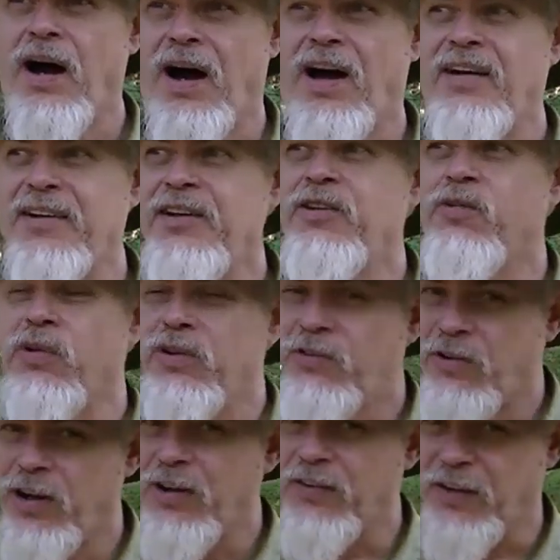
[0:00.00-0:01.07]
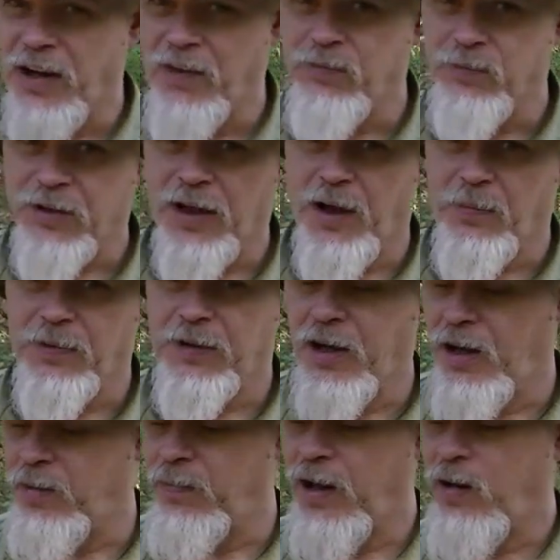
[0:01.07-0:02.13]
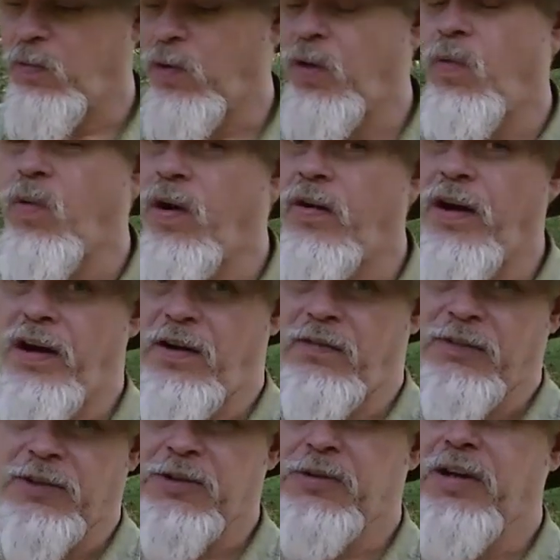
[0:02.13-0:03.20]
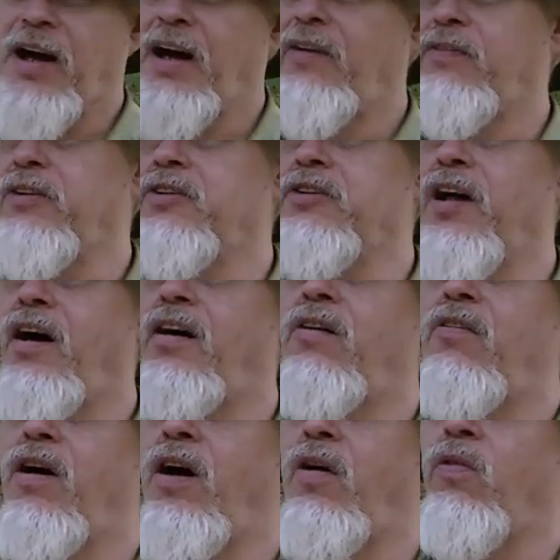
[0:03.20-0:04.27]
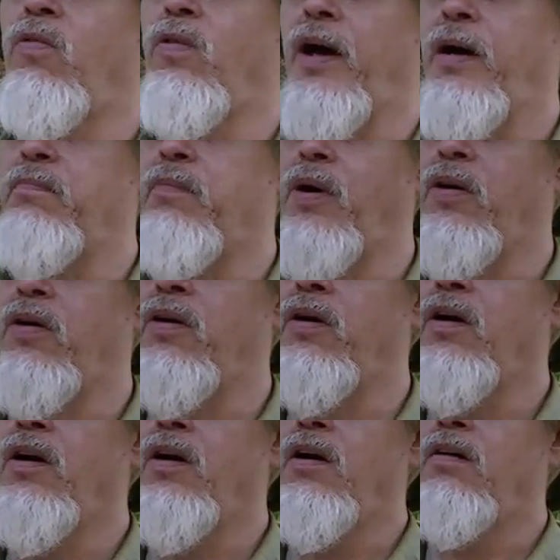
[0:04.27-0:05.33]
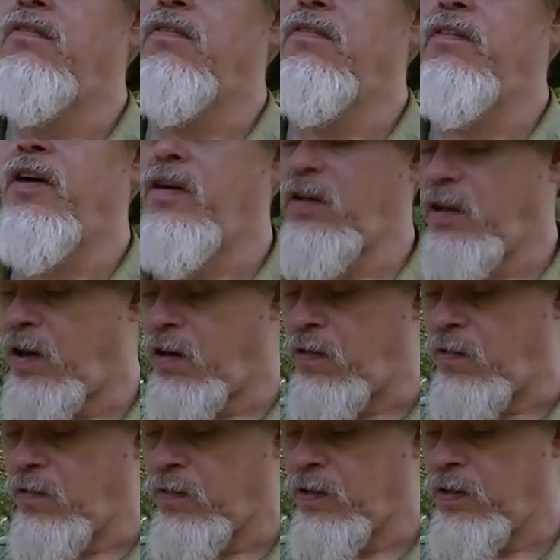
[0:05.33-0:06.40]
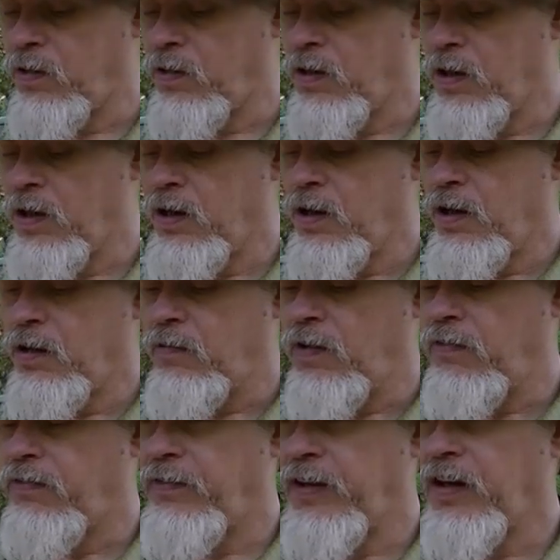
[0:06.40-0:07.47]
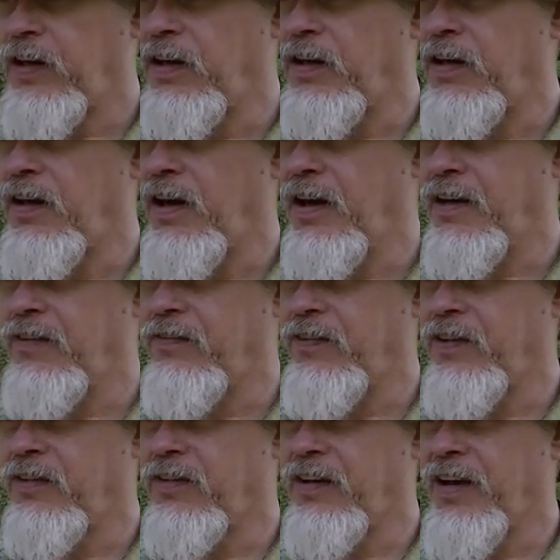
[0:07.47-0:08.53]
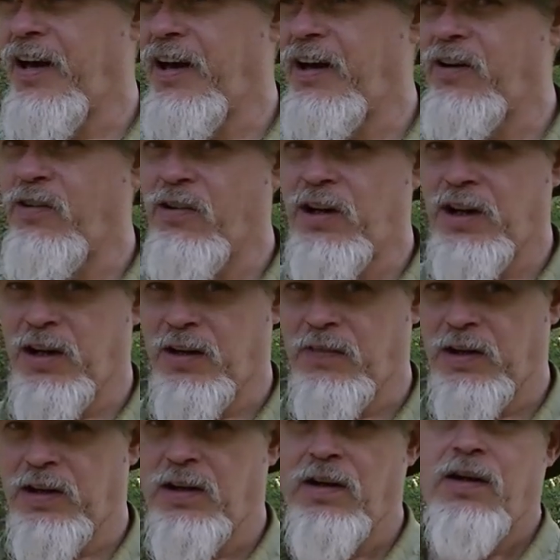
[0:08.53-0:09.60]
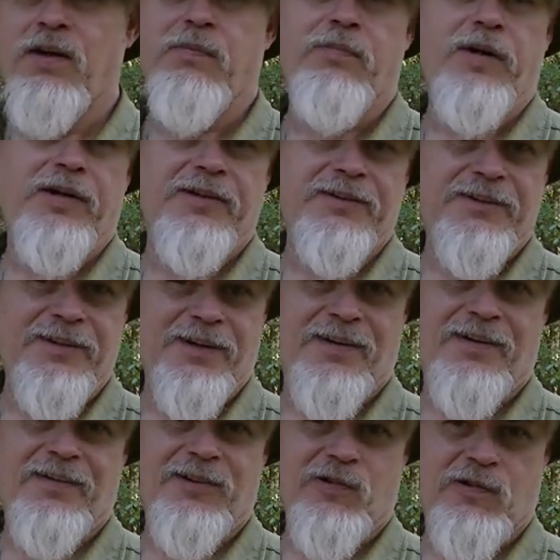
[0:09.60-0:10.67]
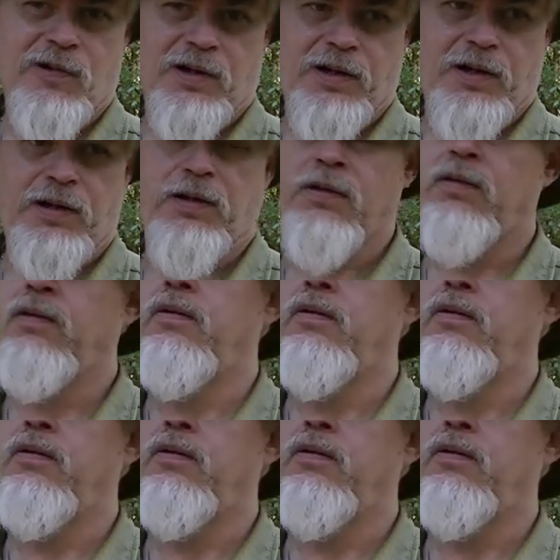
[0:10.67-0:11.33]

I'll need to redress that from time to time. That will wear down. This knife is not going to hold that burr for very long. When I feel it, I can feel the 90 degree of it, but it's not great.